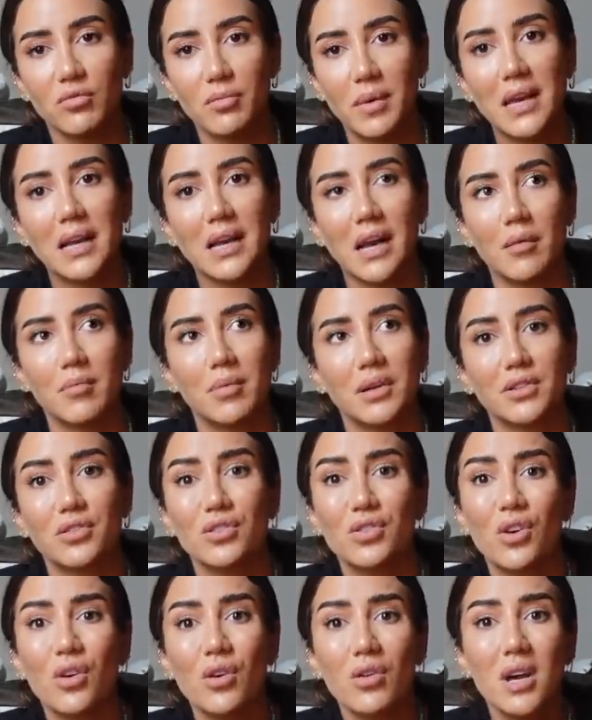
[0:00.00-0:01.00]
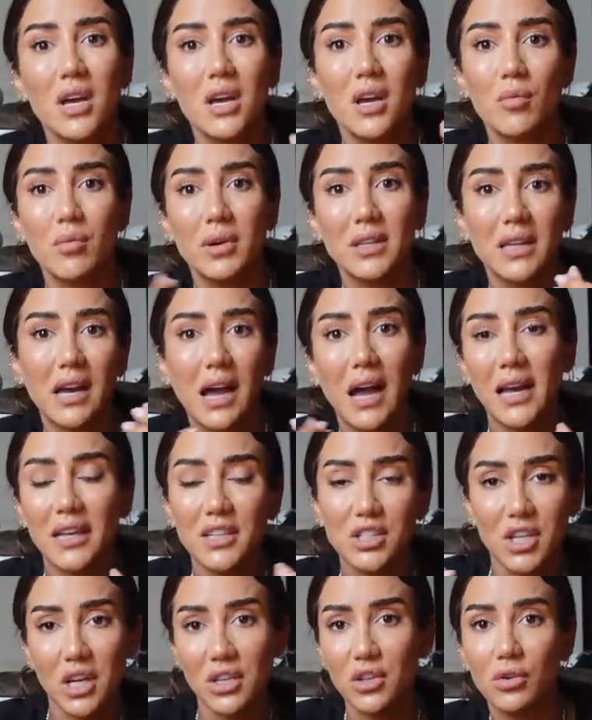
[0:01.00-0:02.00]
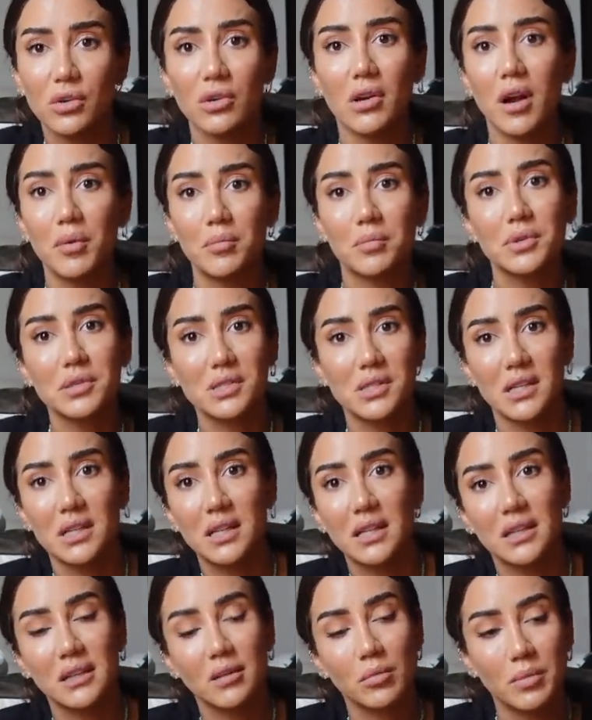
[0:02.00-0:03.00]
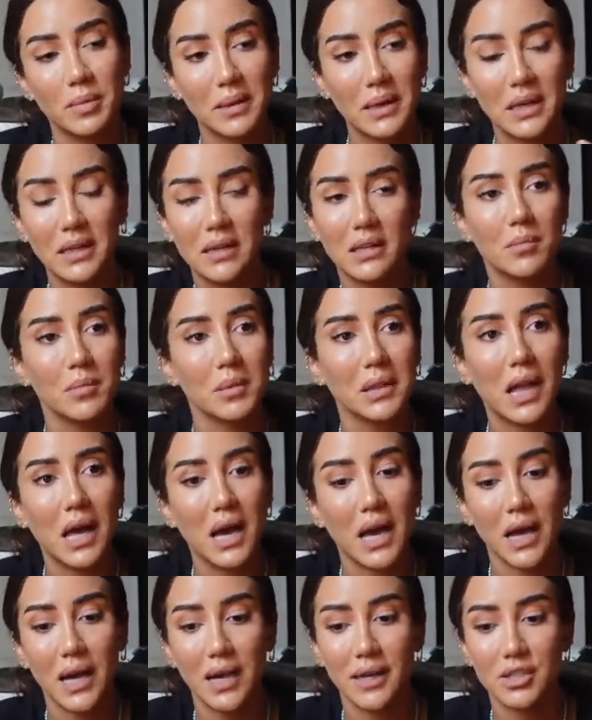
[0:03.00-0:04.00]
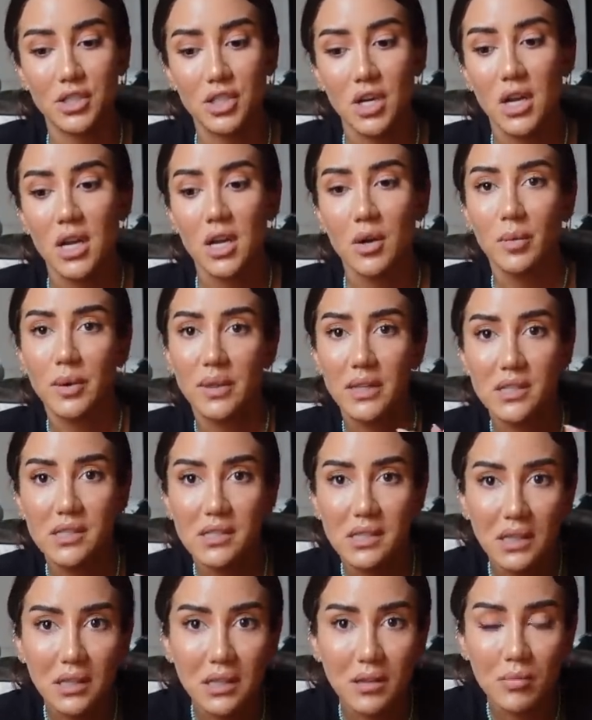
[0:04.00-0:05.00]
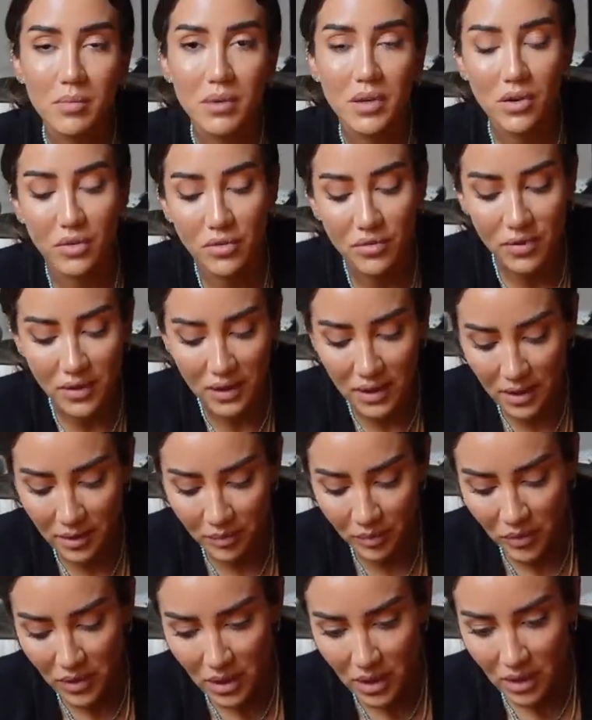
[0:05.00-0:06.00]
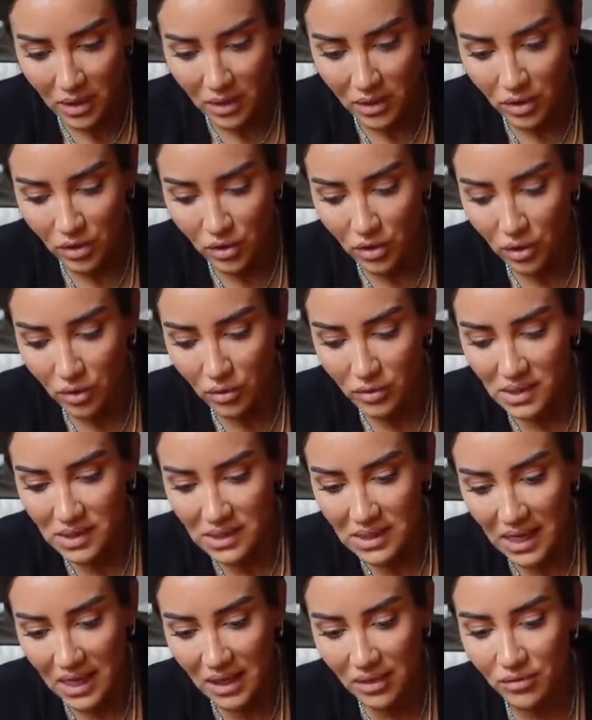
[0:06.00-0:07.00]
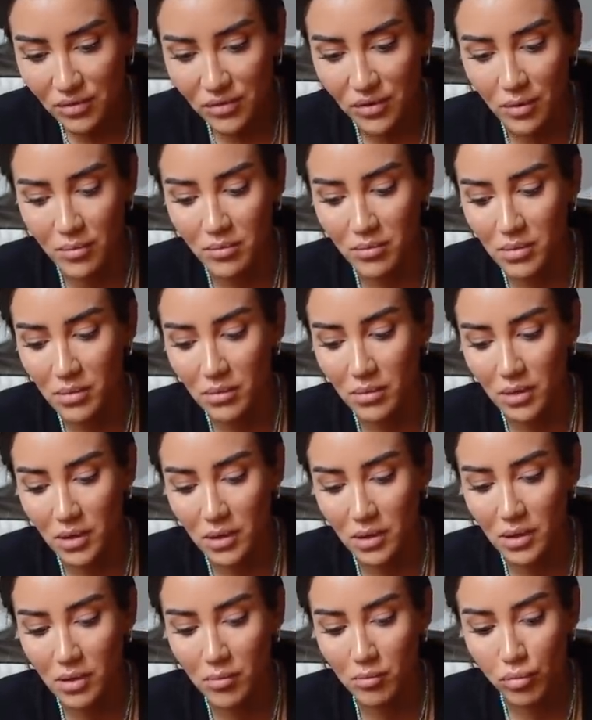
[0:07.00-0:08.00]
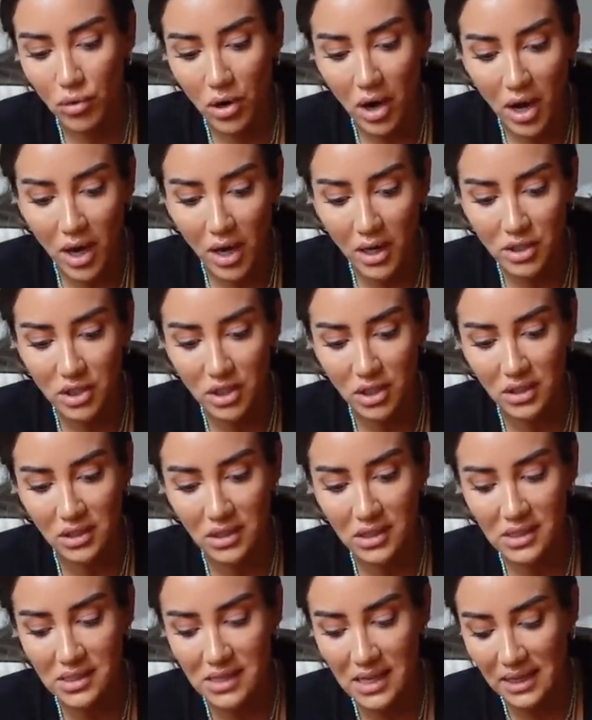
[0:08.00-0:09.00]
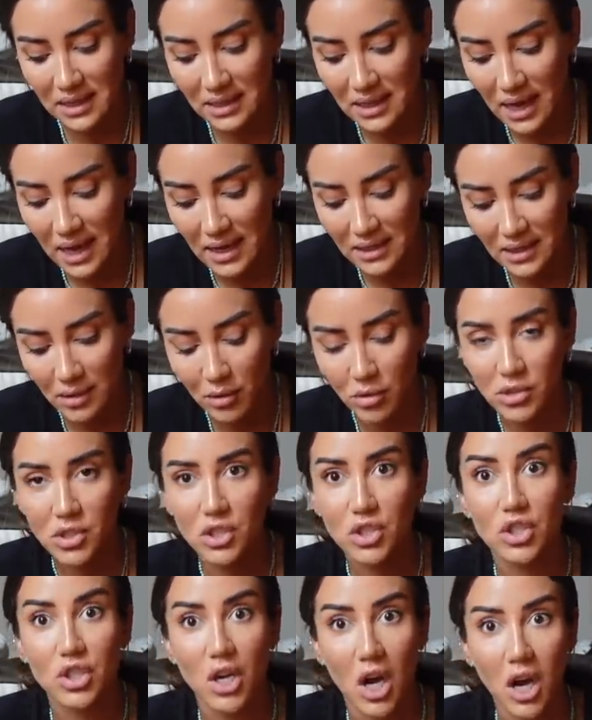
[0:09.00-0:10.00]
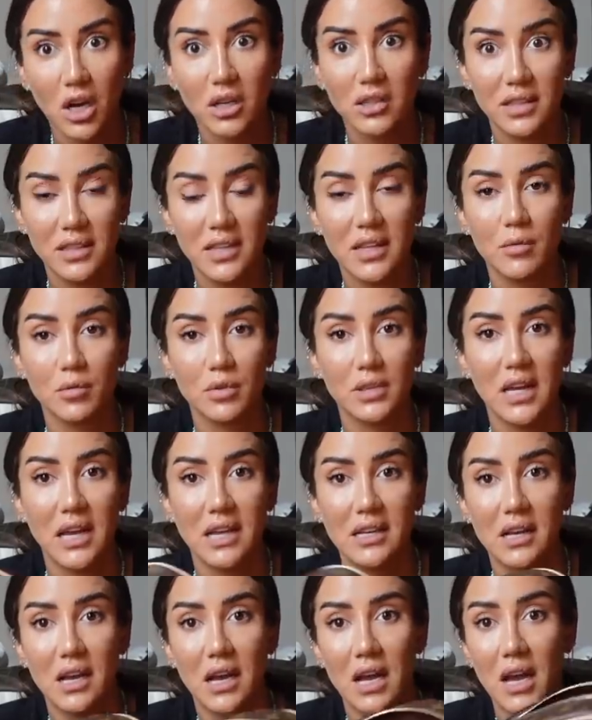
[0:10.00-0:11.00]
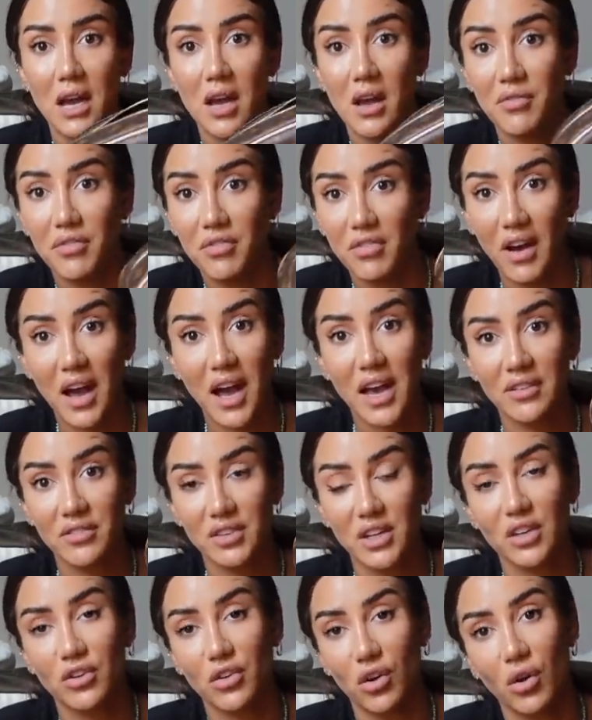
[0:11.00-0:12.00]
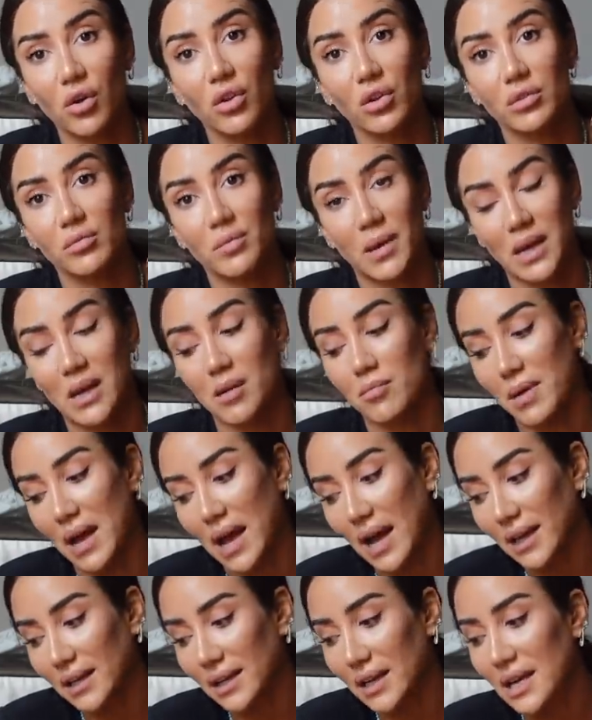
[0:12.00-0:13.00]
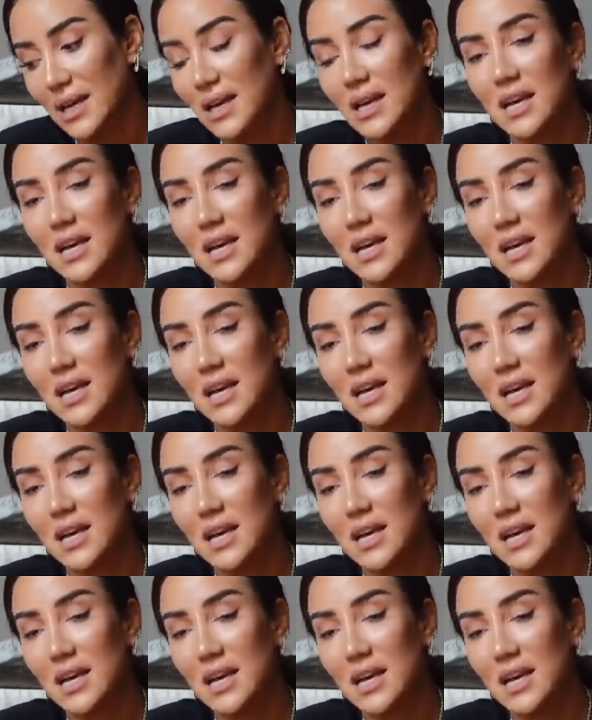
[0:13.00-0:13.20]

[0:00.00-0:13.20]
of makeup, but you know, when the eyeshadow crumbles a little bit, a blush, when there's a little bit of, you know, stain from a brush and things like that. I was shocked that they would take a five-year-old makeup bag,